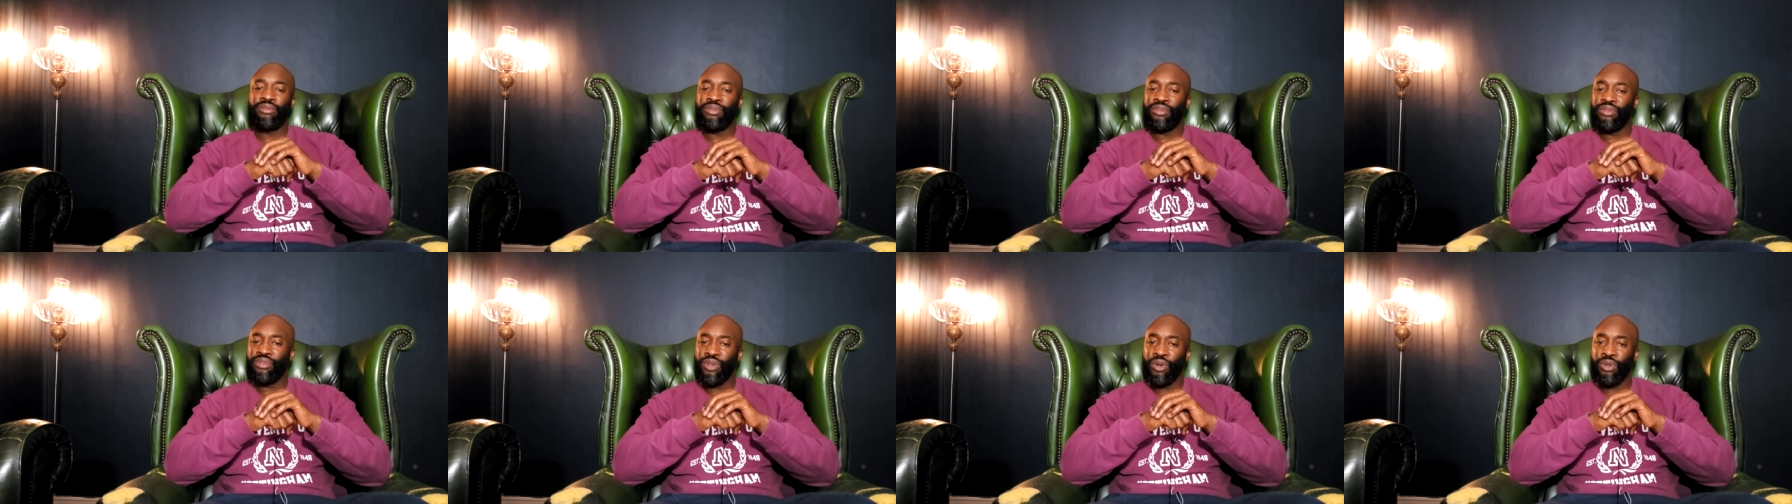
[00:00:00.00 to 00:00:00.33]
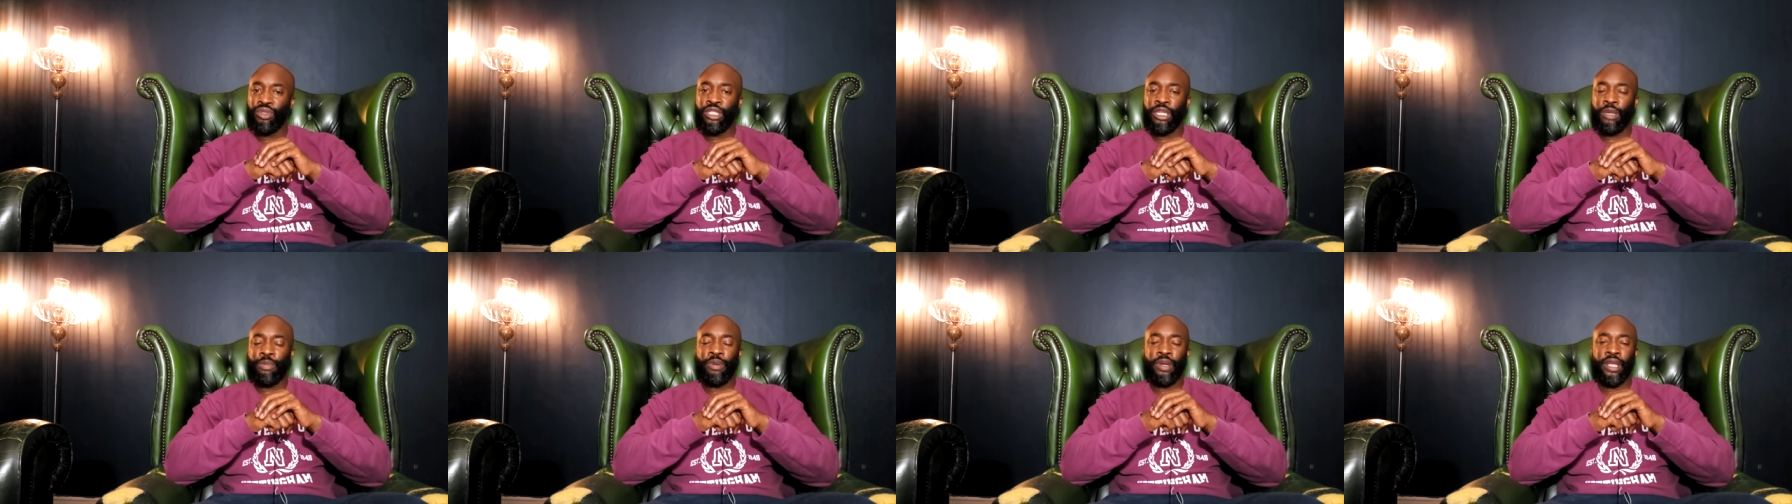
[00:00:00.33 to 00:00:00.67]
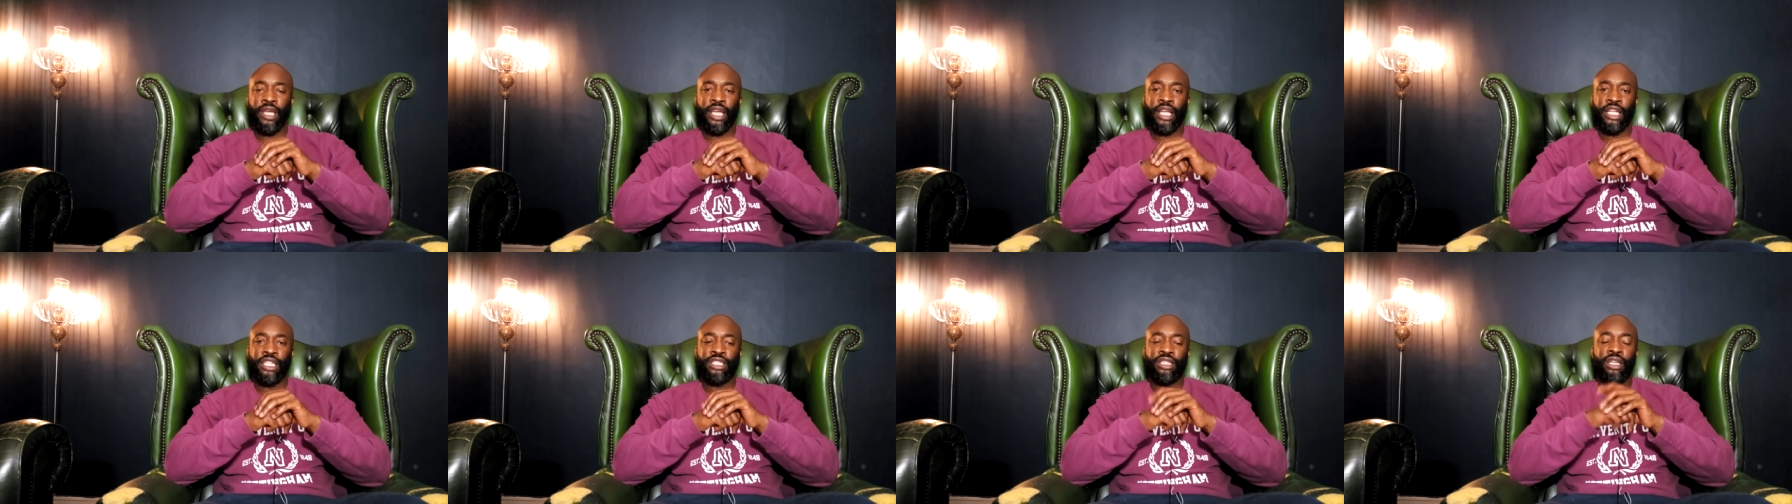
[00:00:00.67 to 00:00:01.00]
no jeopardy
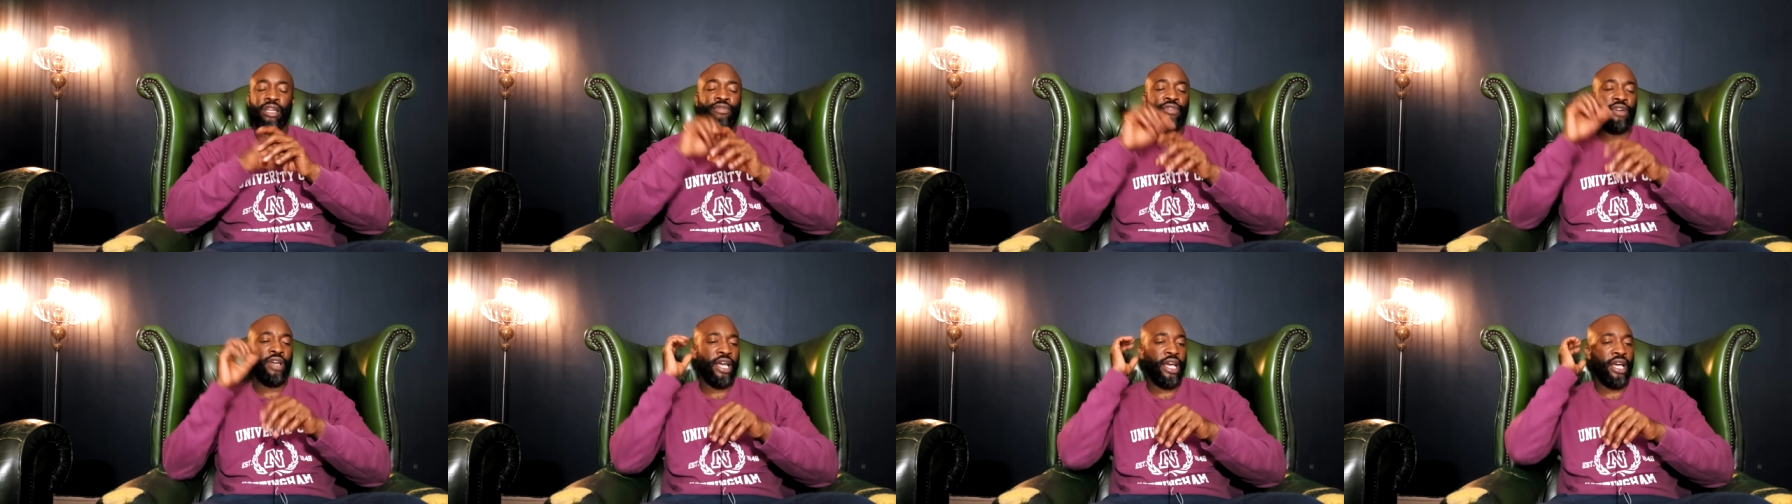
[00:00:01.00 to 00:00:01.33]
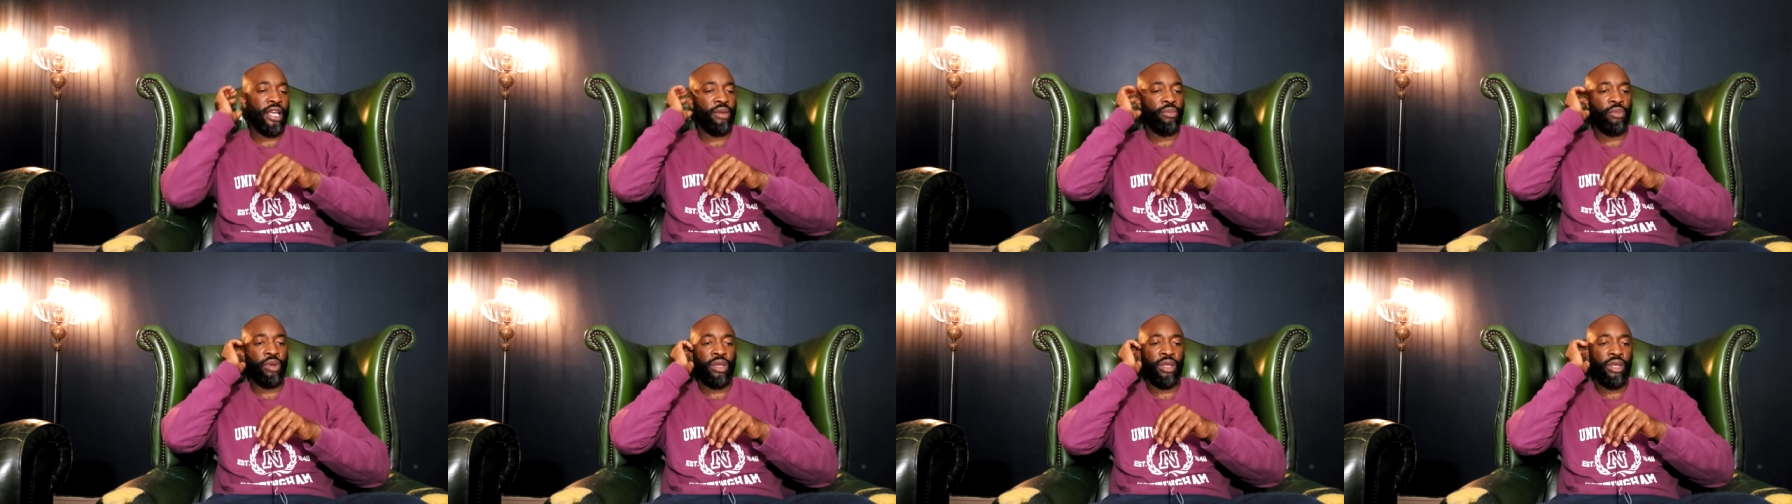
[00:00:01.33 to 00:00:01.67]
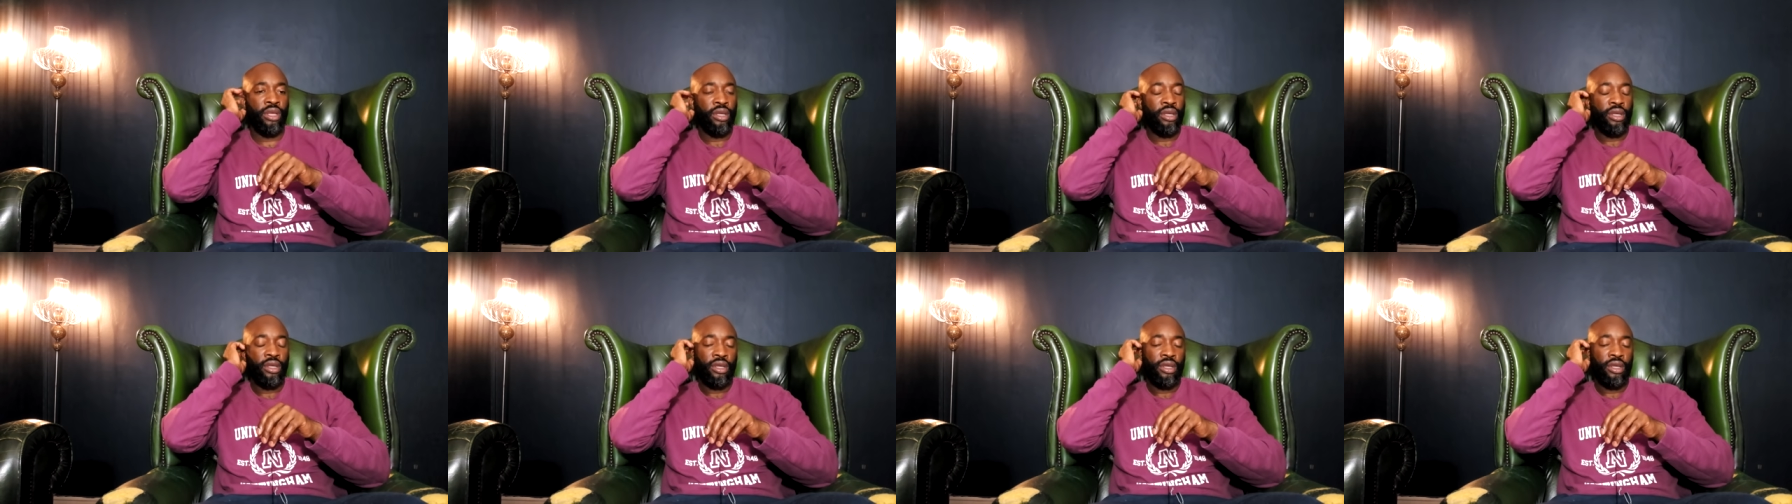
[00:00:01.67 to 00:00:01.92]
against Jennifer Hahn. And we,